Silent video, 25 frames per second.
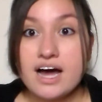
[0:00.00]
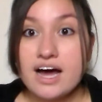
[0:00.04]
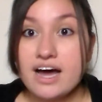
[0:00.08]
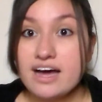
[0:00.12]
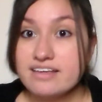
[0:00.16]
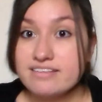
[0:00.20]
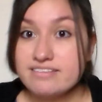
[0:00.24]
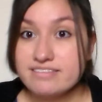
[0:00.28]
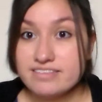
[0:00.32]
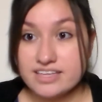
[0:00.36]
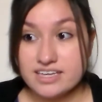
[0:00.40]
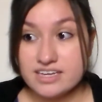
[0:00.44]

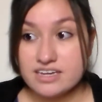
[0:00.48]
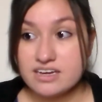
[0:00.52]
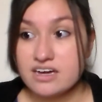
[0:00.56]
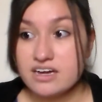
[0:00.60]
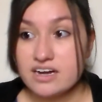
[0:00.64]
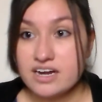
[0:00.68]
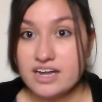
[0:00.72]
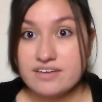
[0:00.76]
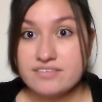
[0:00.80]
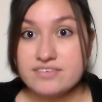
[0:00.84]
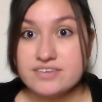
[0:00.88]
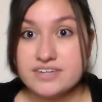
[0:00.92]
I thank
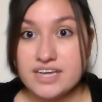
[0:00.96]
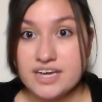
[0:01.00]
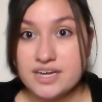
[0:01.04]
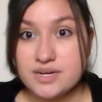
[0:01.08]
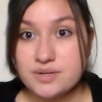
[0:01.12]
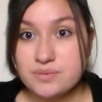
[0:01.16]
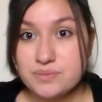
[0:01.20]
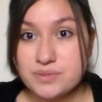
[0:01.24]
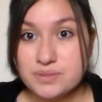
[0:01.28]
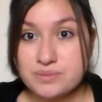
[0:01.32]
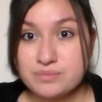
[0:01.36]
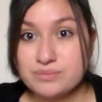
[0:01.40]
God haven't
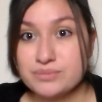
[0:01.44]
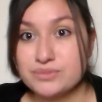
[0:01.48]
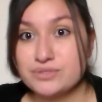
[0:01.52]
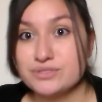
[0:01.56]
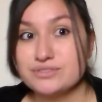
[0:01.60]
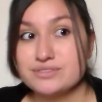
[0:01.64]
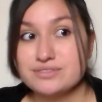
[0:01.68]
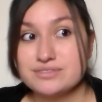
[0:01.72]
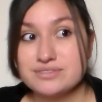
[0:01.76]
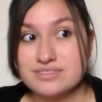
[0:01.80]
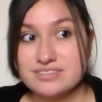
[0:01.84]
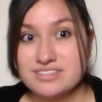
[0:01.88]
had a
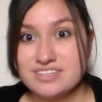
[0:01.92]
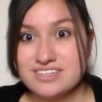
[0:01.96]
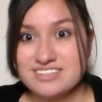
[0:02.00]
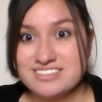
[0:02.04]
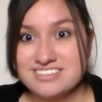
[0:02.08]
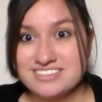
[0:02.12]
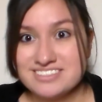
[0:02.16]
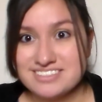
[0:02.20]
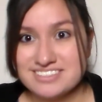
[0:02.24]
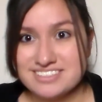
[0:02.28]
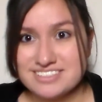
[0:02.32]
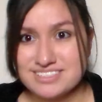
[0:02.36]
pimple
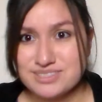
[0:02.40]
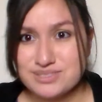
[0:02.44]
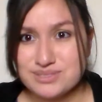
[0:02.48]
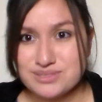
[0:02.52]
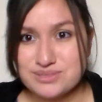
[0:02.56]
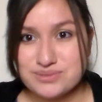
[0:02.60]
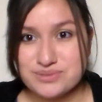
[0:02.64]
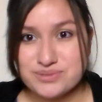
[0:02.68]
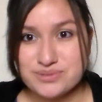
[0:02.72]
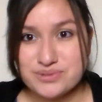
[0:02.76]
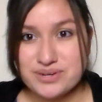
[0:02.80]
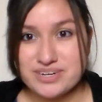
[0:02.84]
since.
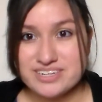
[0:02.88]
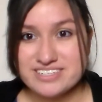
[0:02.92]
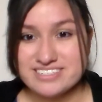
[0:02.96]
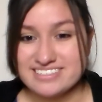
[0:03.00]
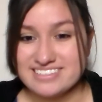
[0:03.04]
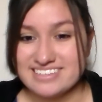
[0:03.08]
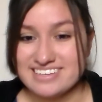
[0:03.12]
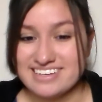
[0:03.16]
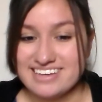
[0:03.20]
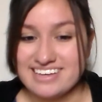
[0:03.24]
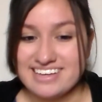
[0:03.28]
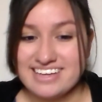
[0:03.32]
It's
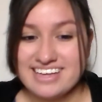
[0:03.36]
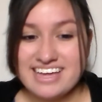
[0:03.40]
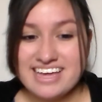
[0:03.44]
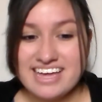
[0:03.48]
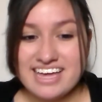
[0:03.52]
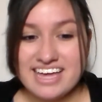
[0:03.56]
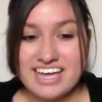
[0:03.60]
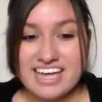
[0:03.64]
crazy.